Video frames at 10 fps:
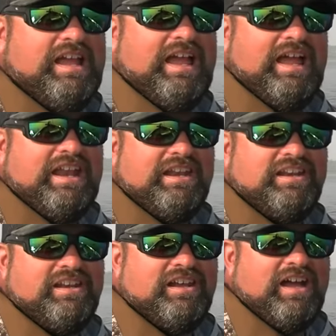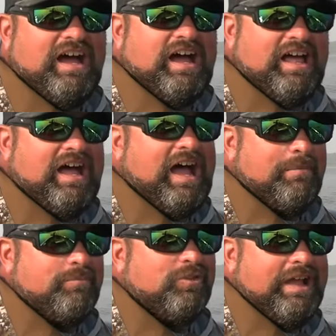and
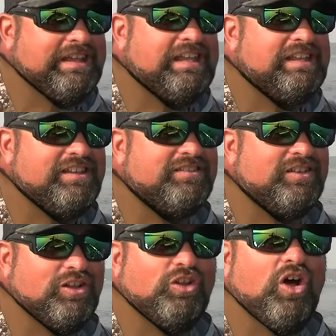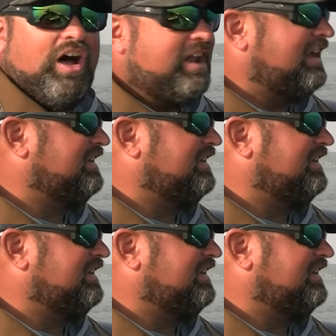I'm liking this a lot.